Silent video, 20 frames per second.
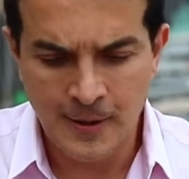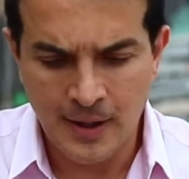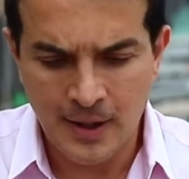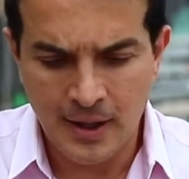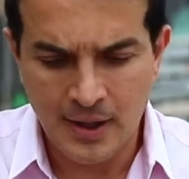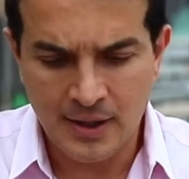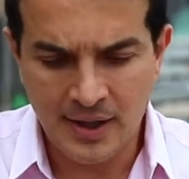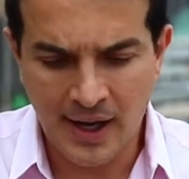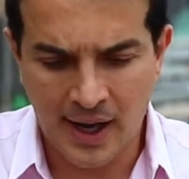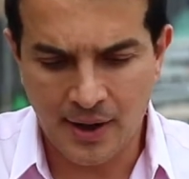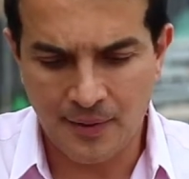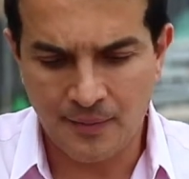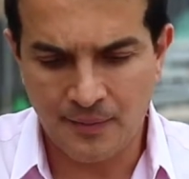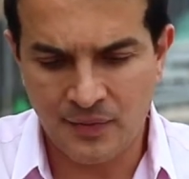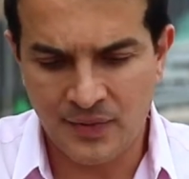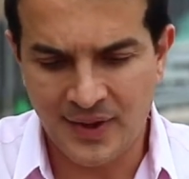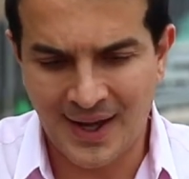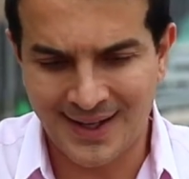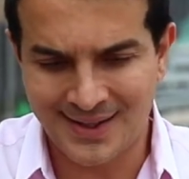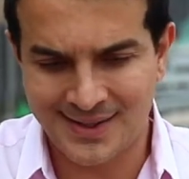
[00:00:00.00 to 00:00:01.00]
Now,
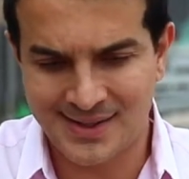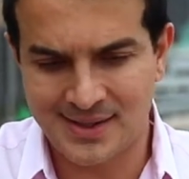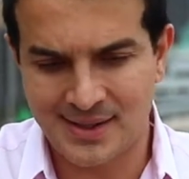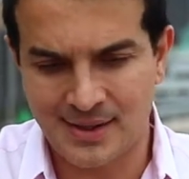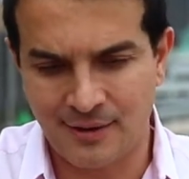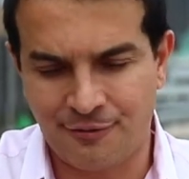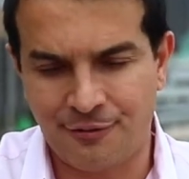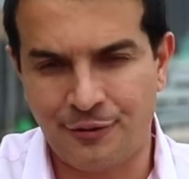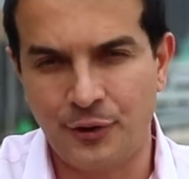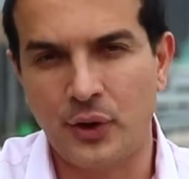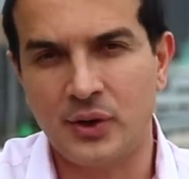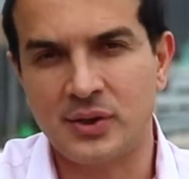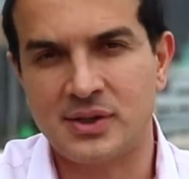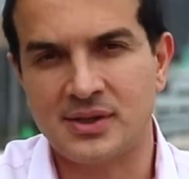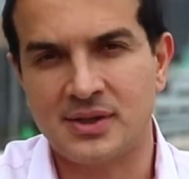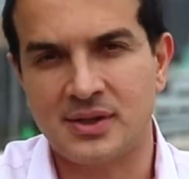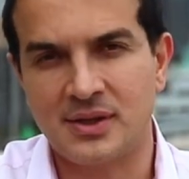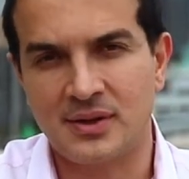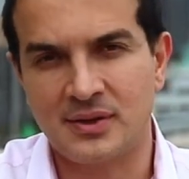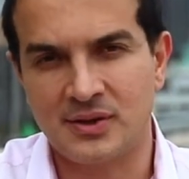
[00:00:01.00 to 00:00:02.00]
that's the
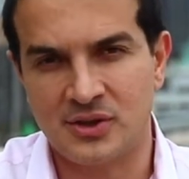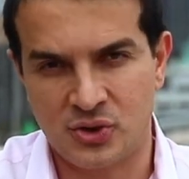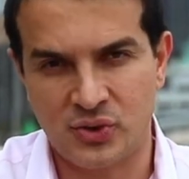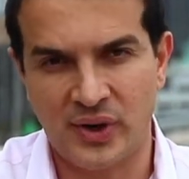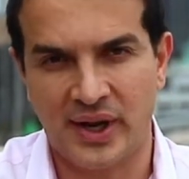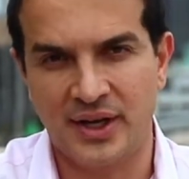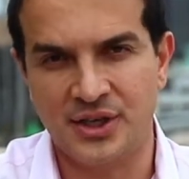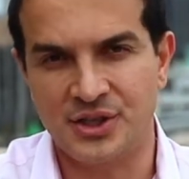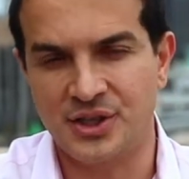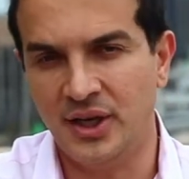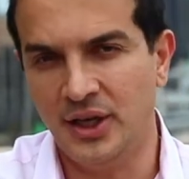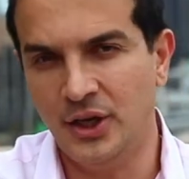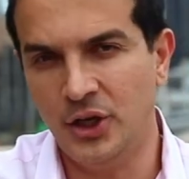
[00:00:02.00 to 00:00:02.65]
first strategy.